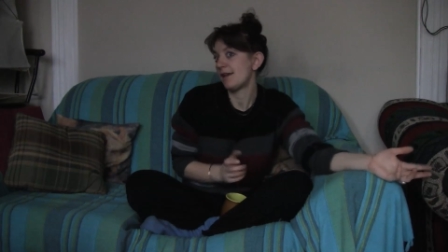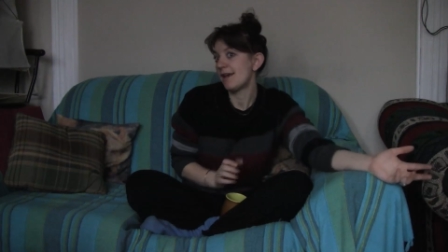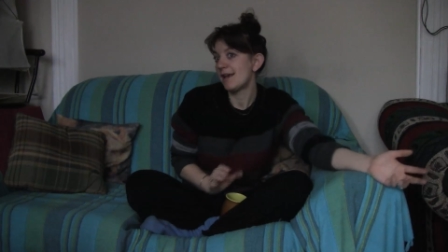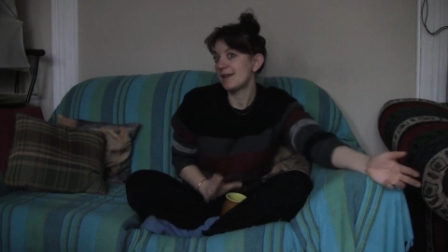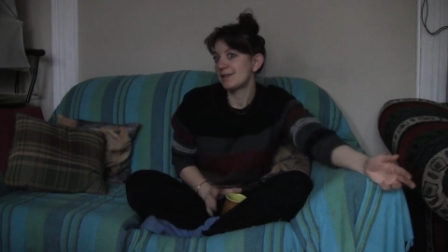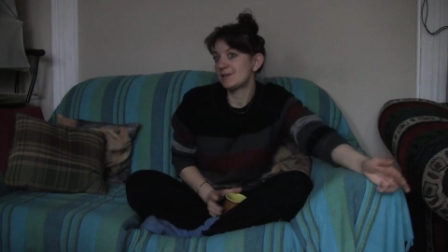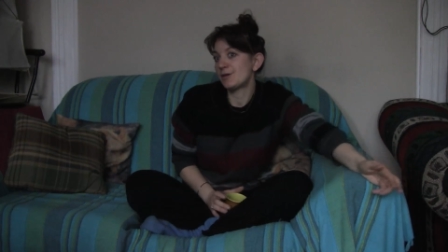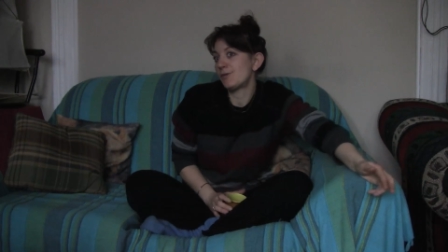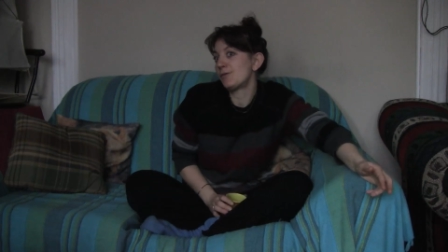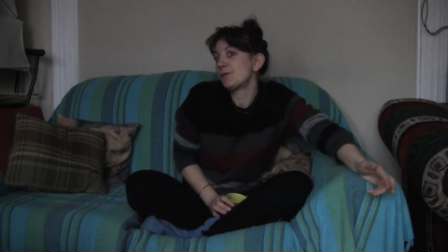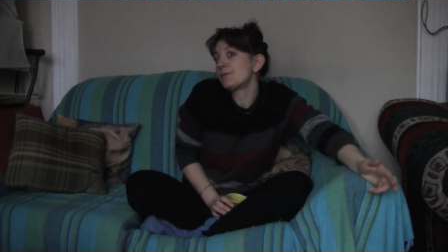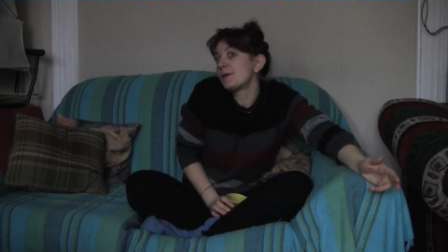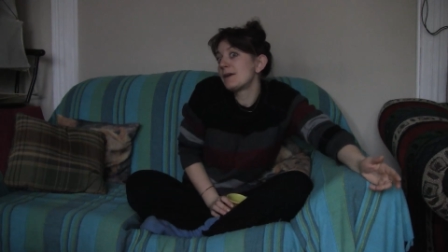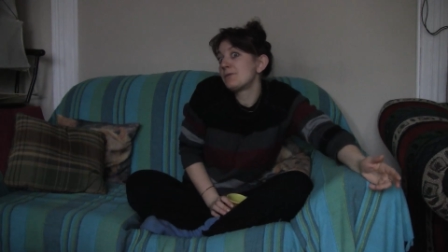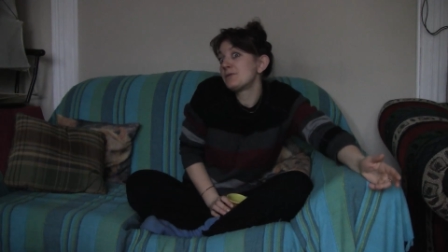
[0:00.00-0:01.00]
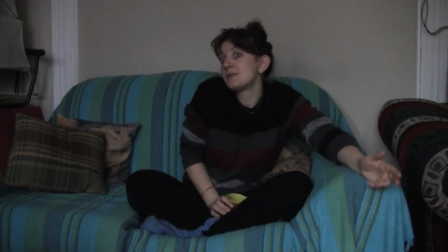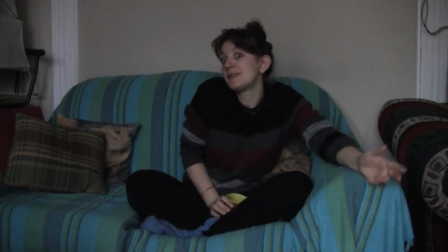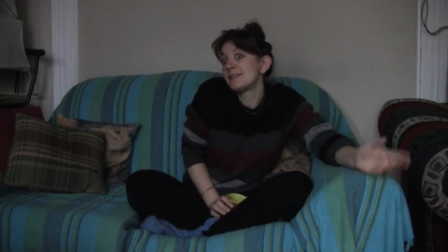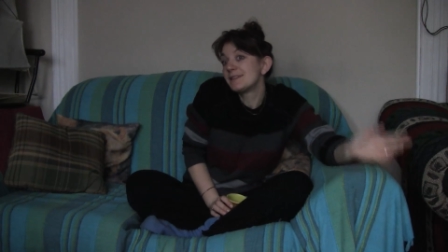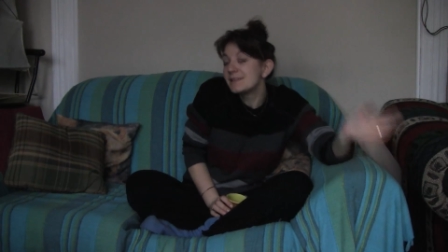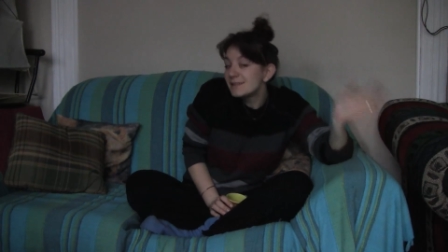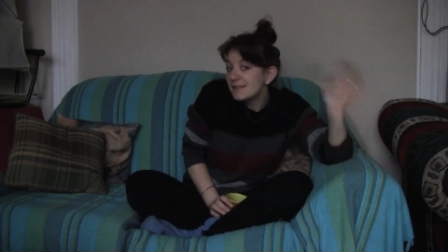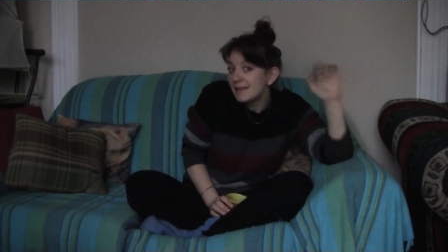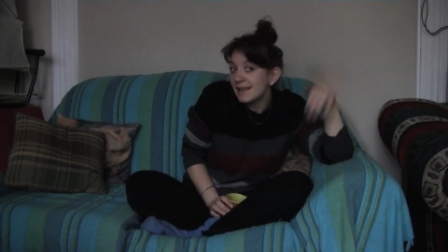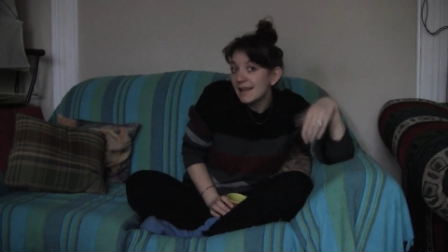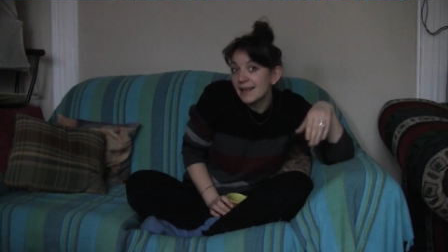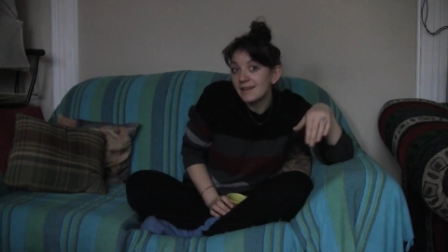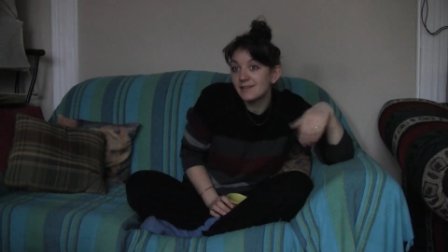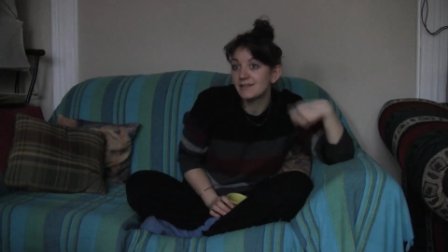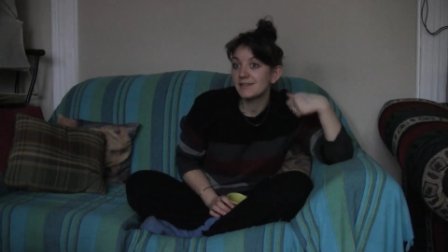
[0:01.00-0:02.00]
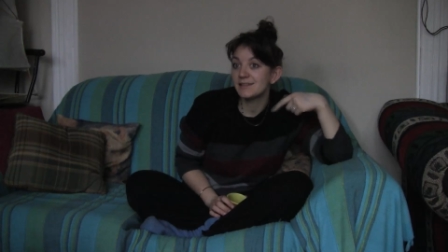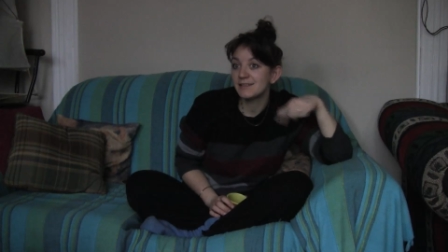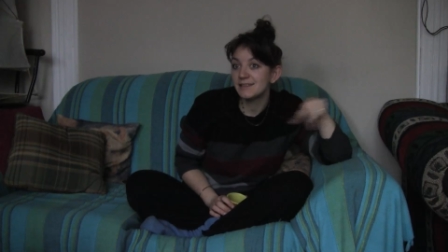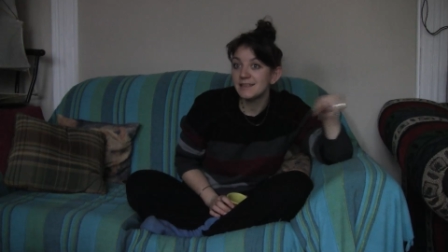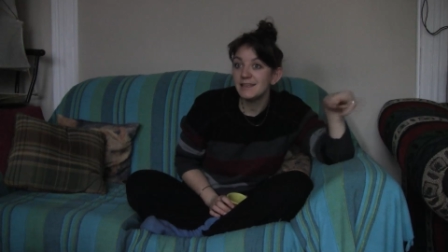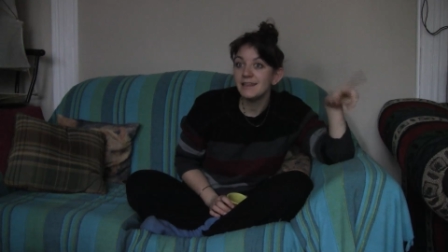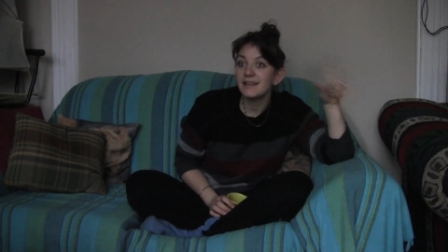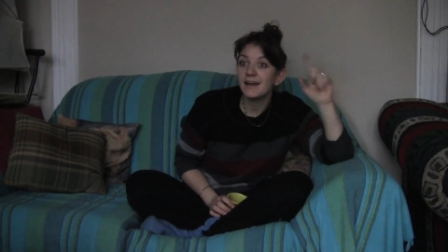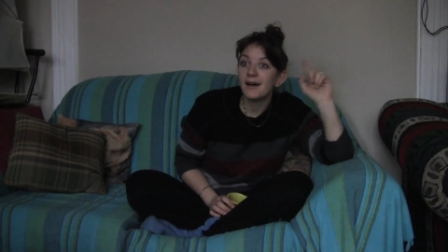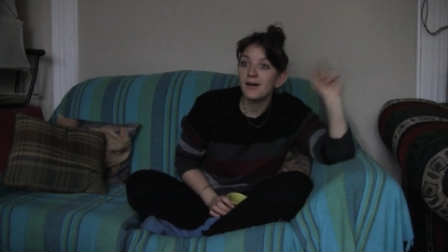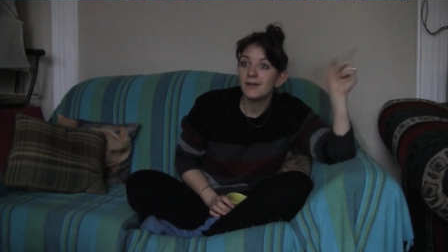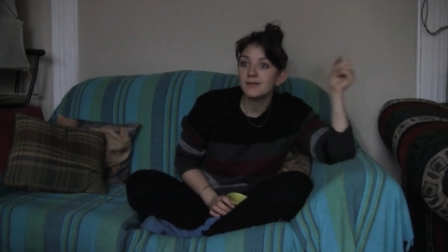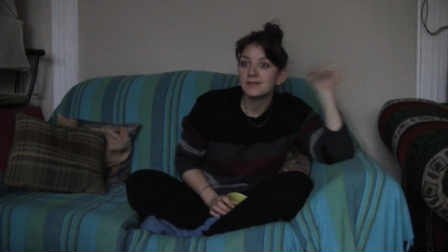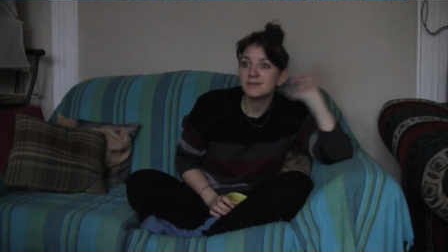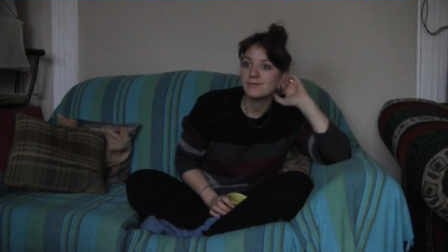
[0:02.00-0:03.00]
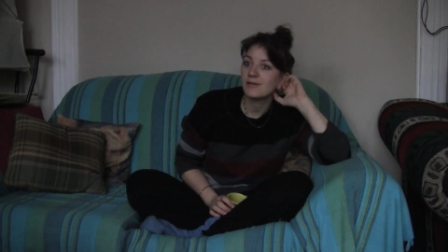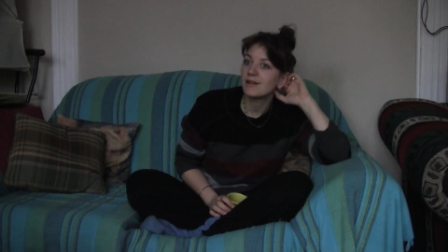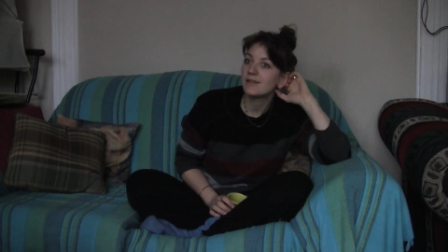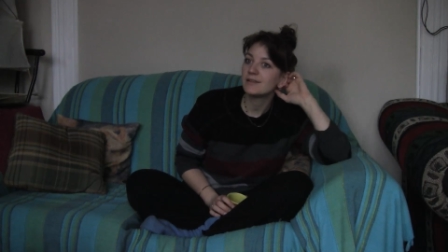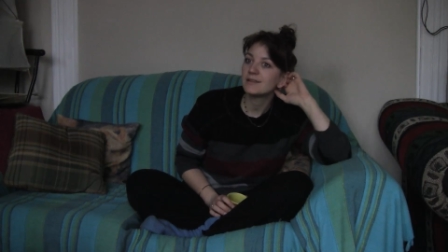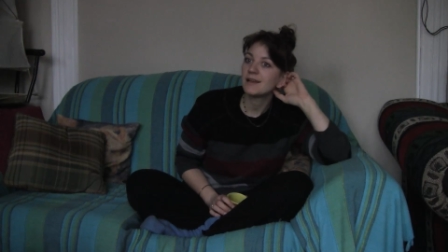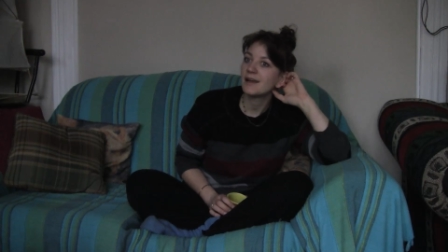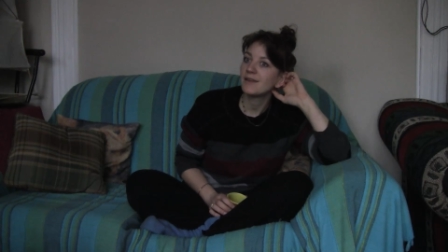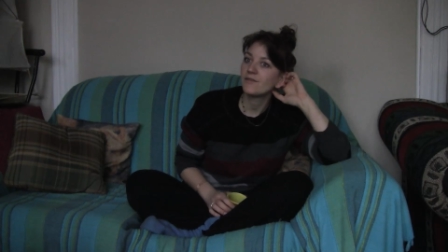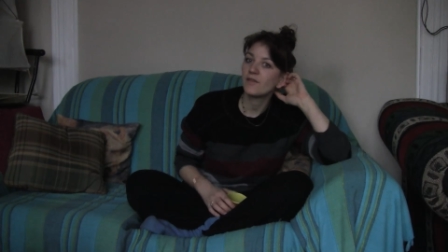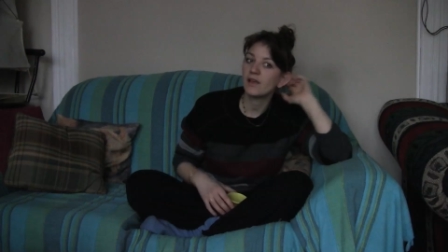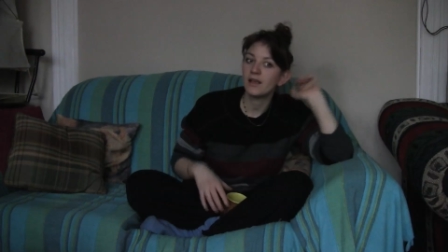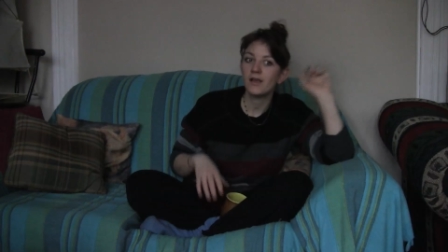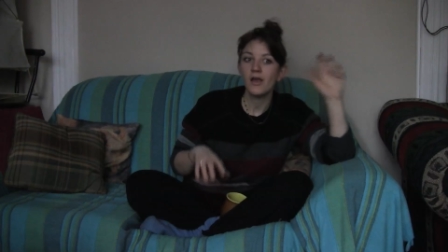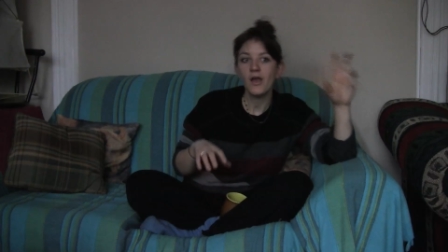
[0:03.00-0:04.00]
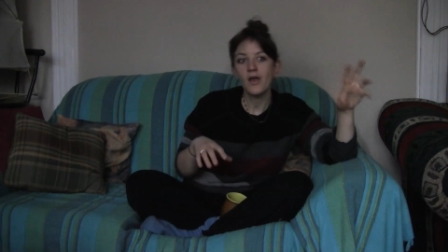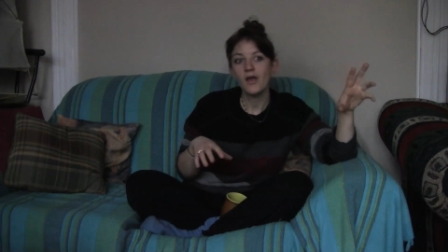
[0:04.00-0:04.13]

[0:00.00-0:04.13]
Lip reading: So we were able to sneak in and see the house, where there's kind of like,